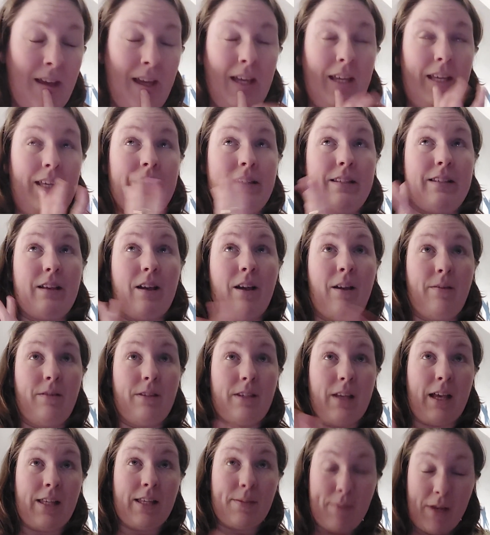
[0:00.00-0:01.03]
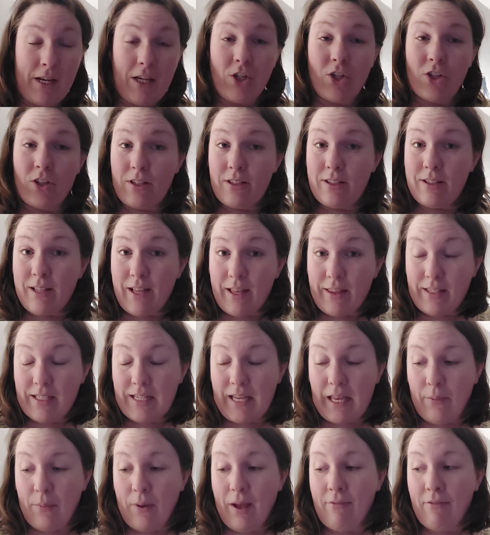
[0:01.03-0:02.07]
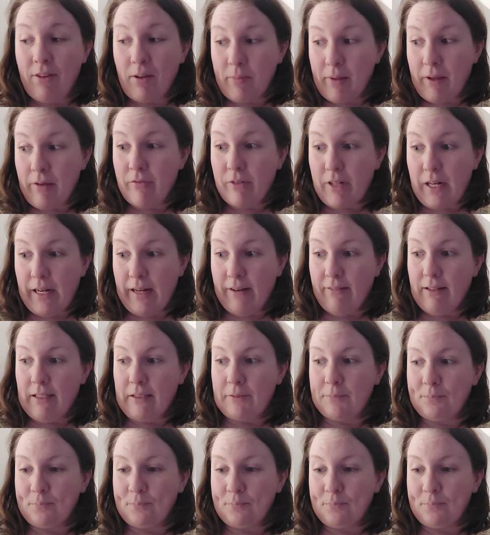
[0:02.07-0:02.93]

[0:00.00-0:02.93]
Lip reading: is, as I mentioned the other day, we're having a bit of a clear out.